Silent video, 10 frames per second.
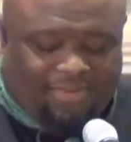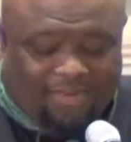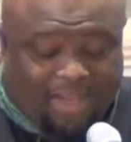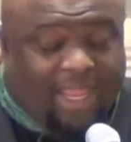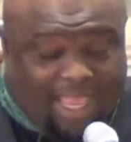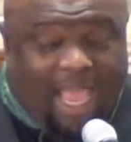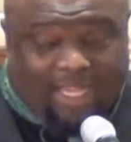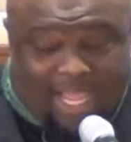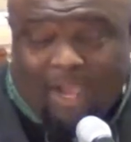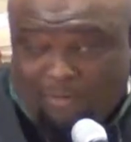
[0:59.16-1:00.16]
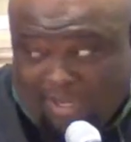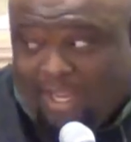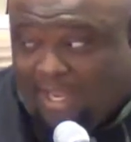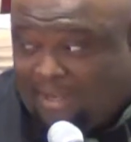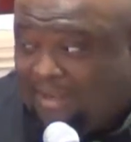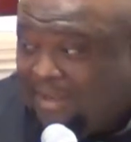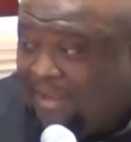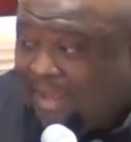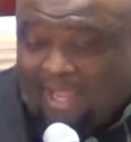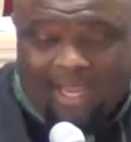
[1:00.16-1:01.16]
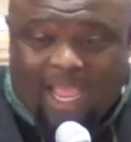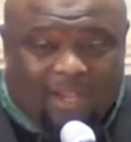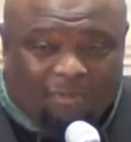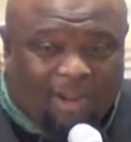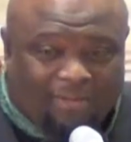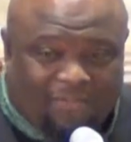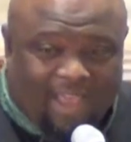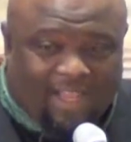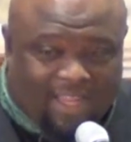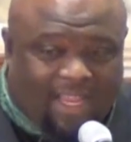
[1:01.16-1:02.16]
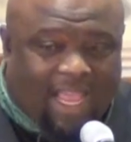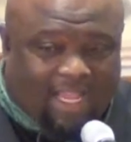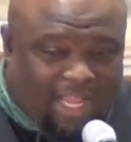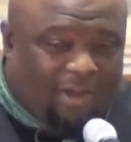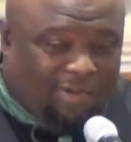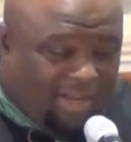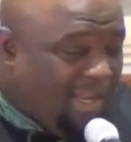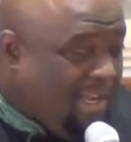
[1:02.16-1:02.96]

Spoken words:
They got that with me. They ain't got to wait to fight. They got that with me.